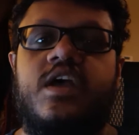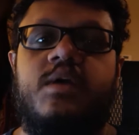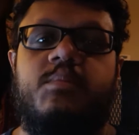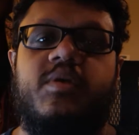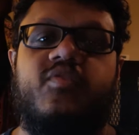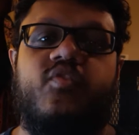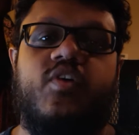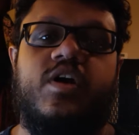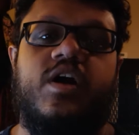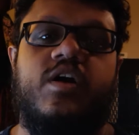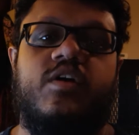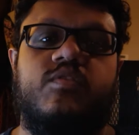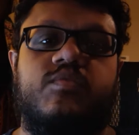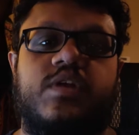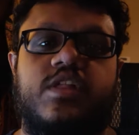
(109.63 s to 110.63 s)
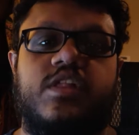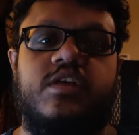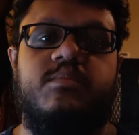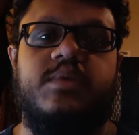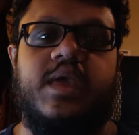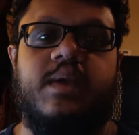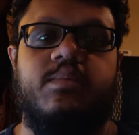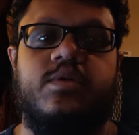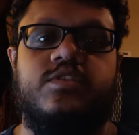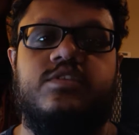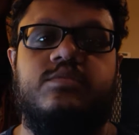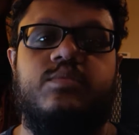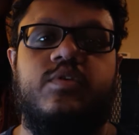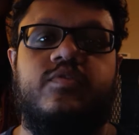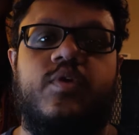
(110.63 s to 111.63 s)
before I'll really be able
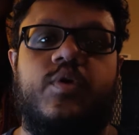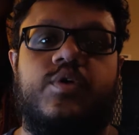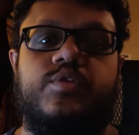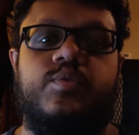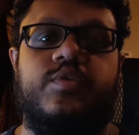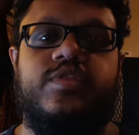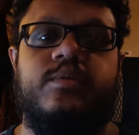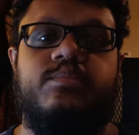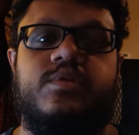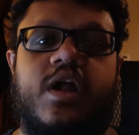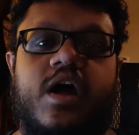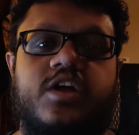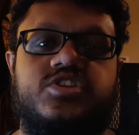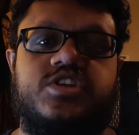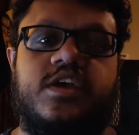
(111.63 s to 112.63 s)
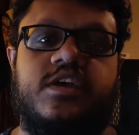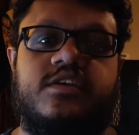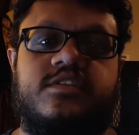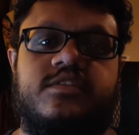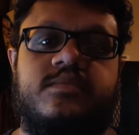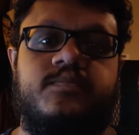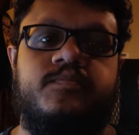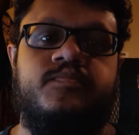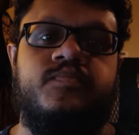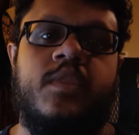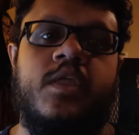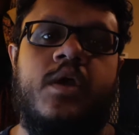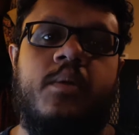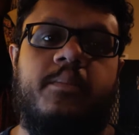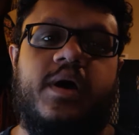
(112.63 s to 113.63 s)
to move forward with the project.
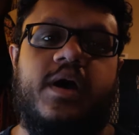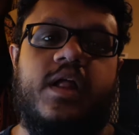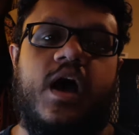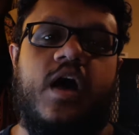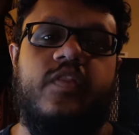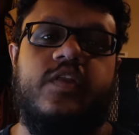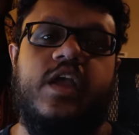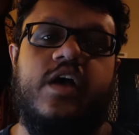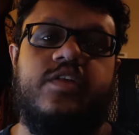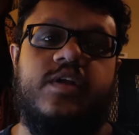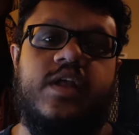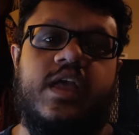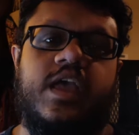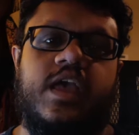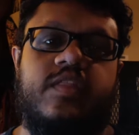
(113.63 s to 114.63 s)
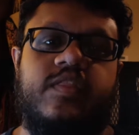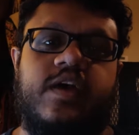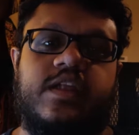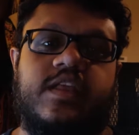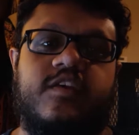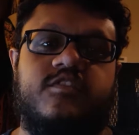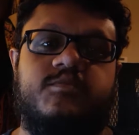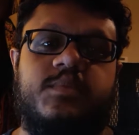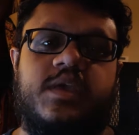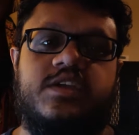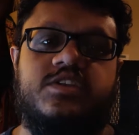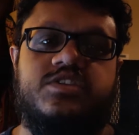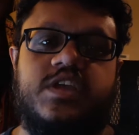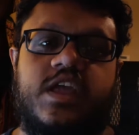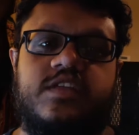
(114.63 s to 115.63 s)
But on the other hand, that gives me
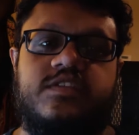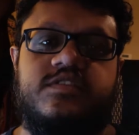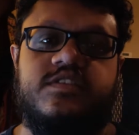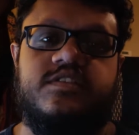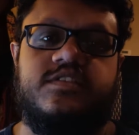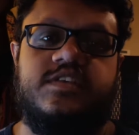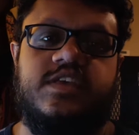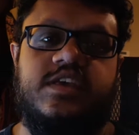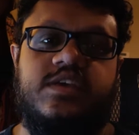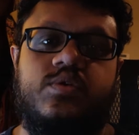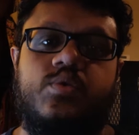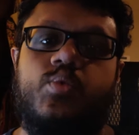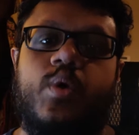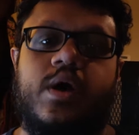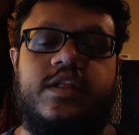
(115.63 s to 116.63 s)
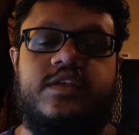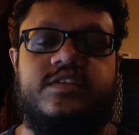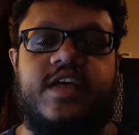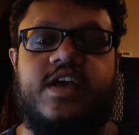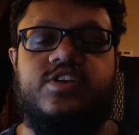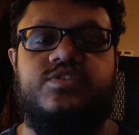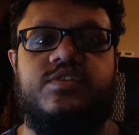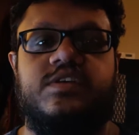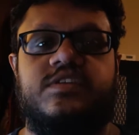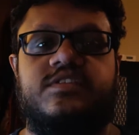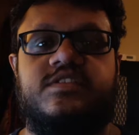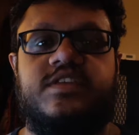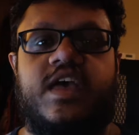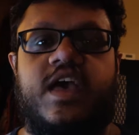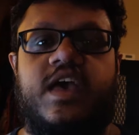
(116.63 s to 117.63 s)
a chance to see what is actually
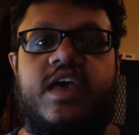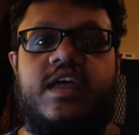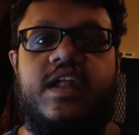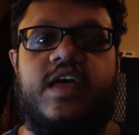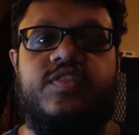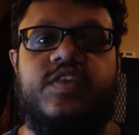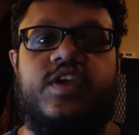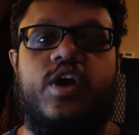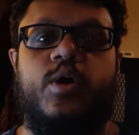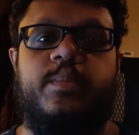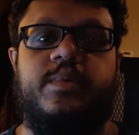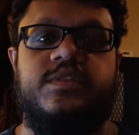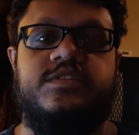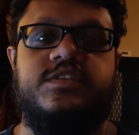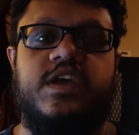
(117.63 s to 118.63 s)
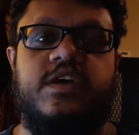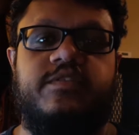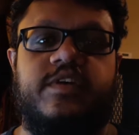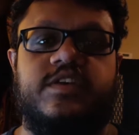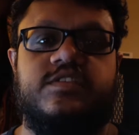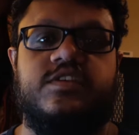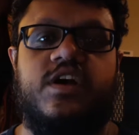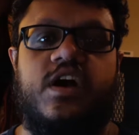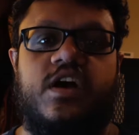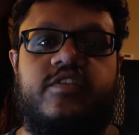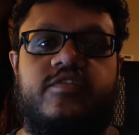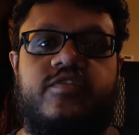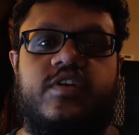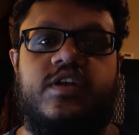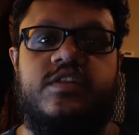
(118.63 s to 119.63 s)
said at the OpenZFS
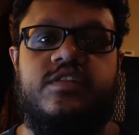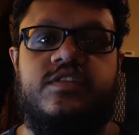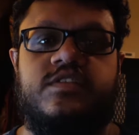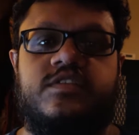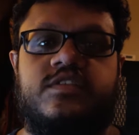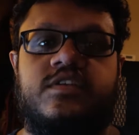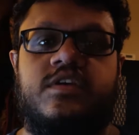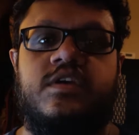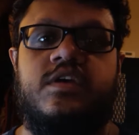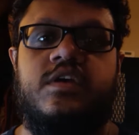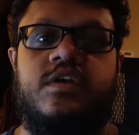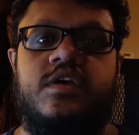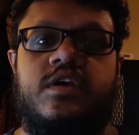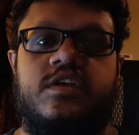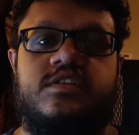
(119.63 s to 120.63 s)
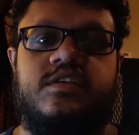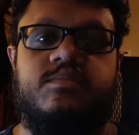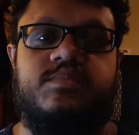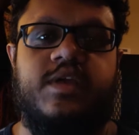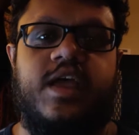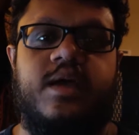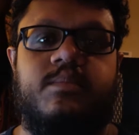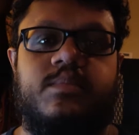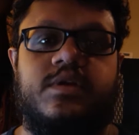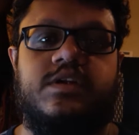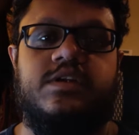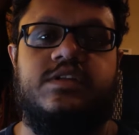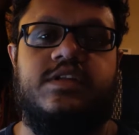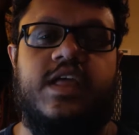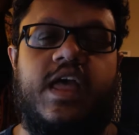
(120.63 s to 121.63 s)
conference,
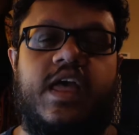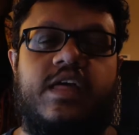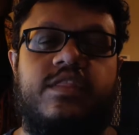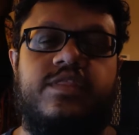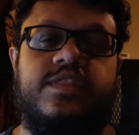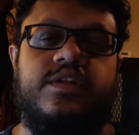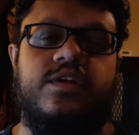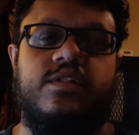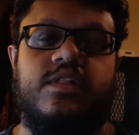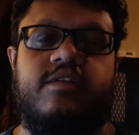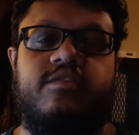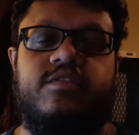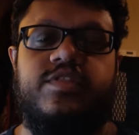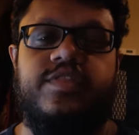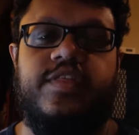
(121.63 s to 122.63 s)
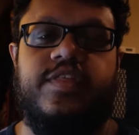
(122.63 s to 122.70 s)
September 10th and 11th,